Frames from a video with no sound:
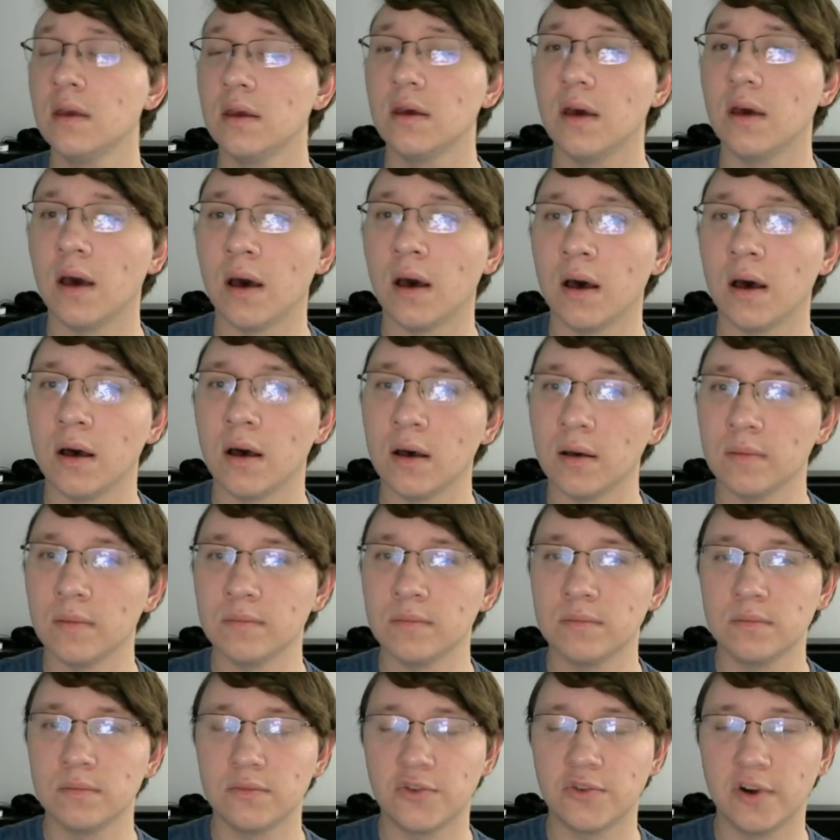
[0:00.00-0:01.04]

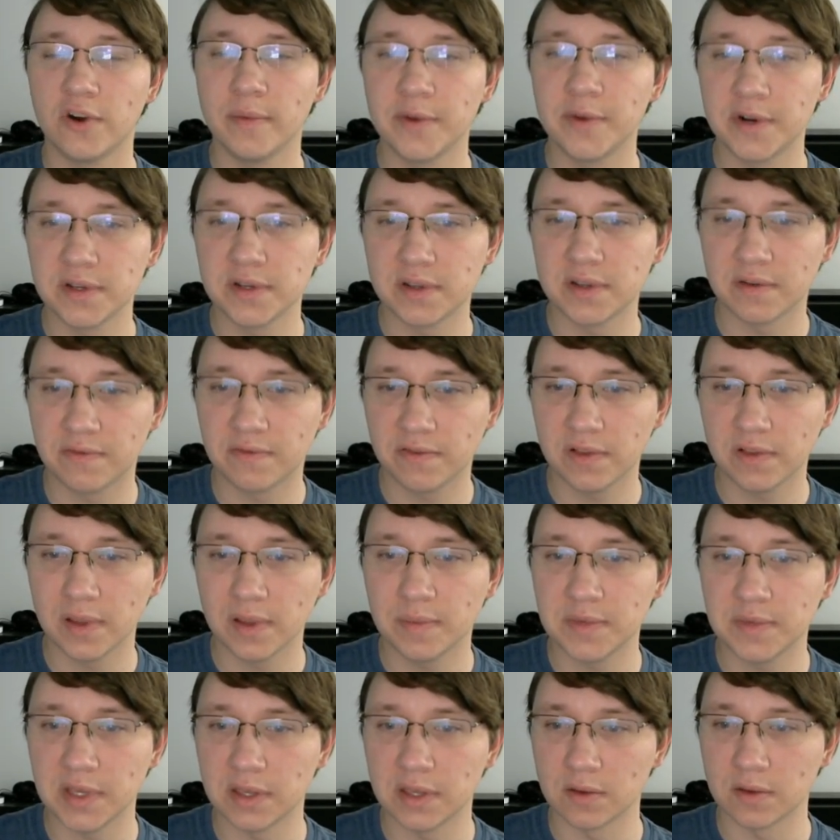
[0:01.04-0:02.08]
Perimeters are
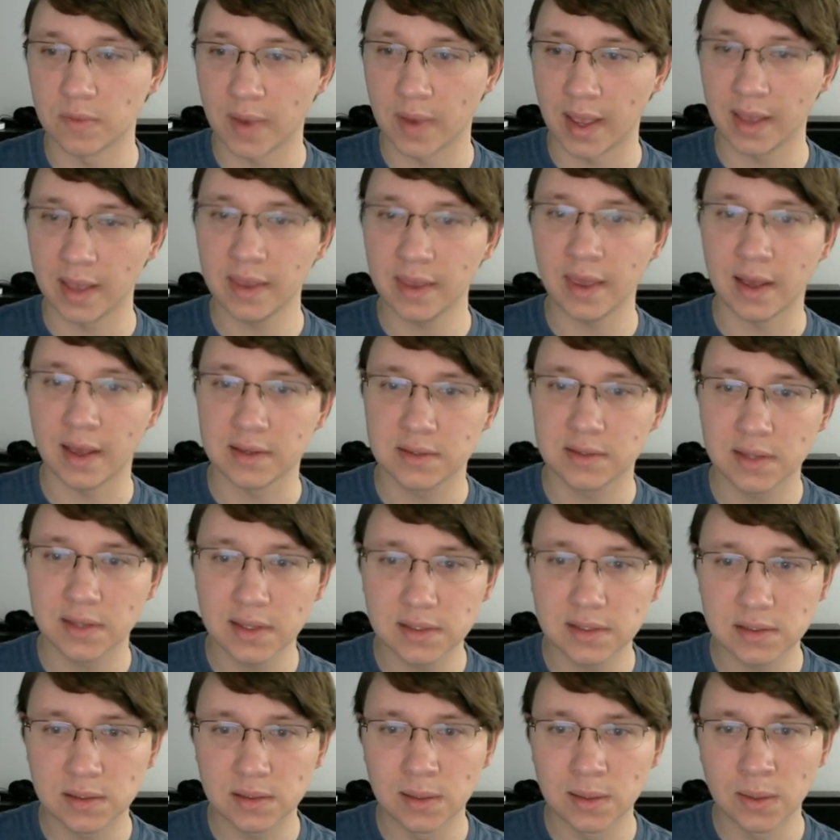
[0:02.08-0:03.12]
flipped either way. Yeah, so
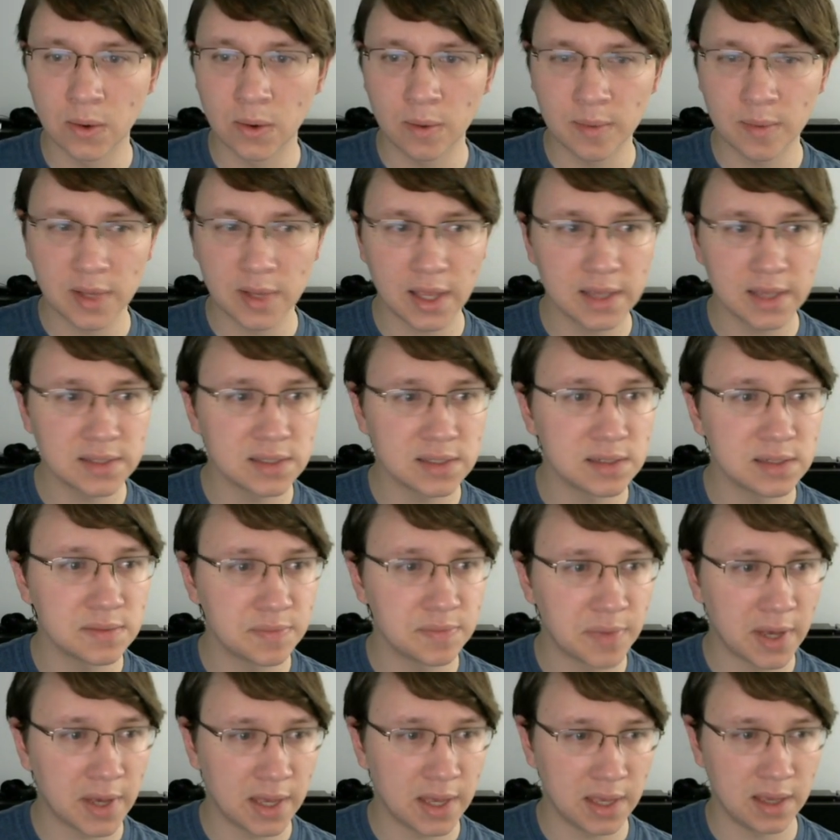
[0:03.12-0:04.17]
let's normalize
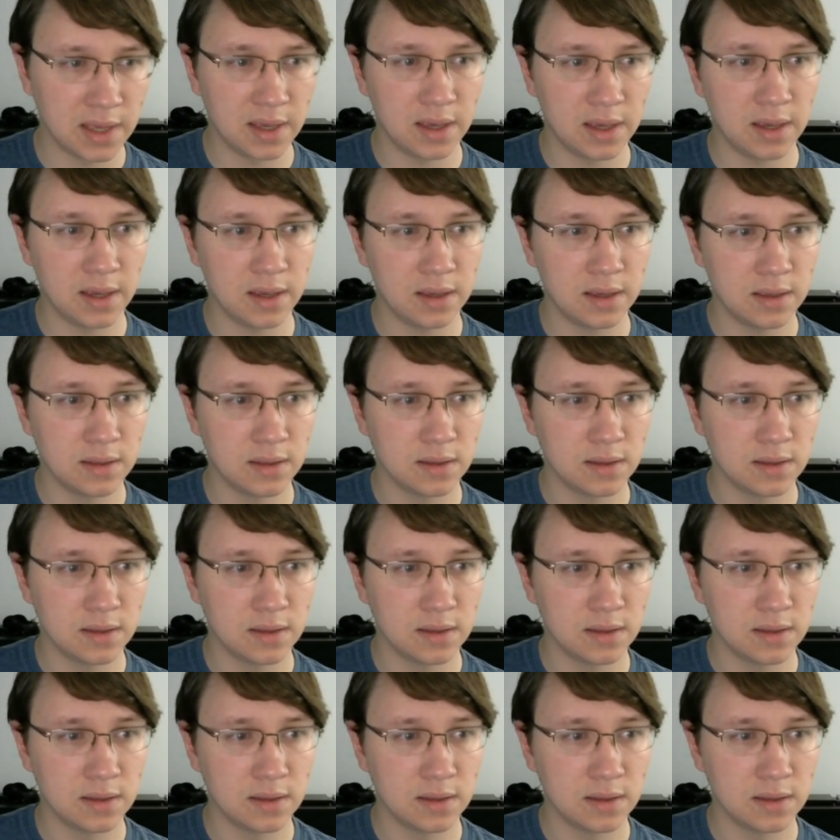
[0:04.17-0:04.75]
it by,